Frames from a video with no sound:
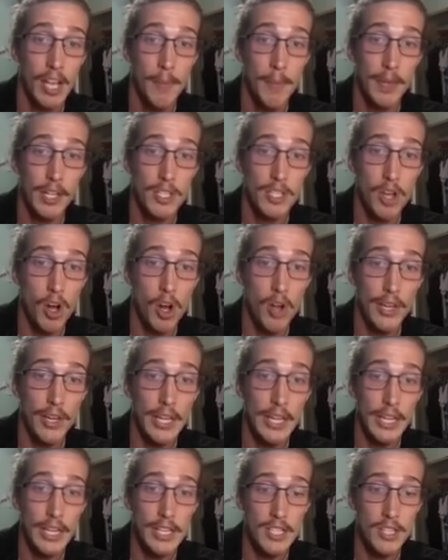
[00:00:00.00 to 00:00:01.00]
Because all
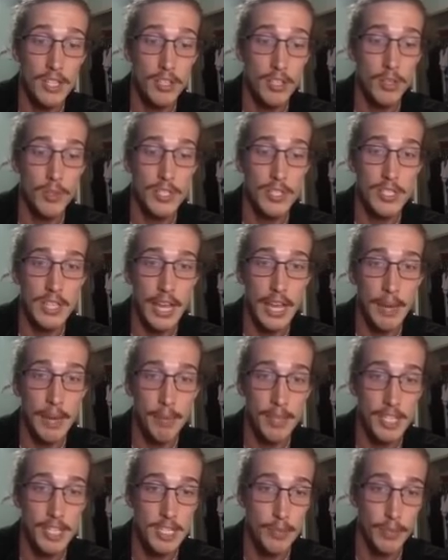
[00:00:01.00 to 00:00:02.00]
he needs to do to escape
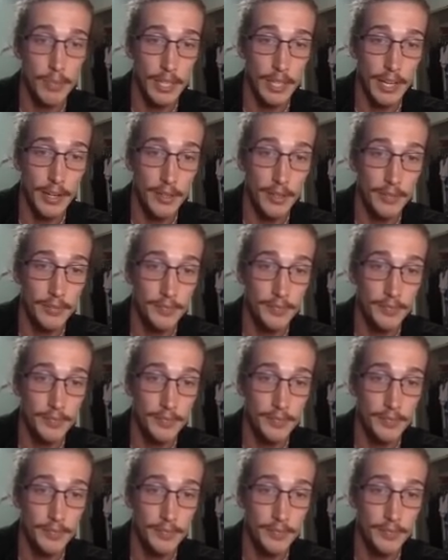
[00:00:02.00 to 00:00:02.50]
this Spladle,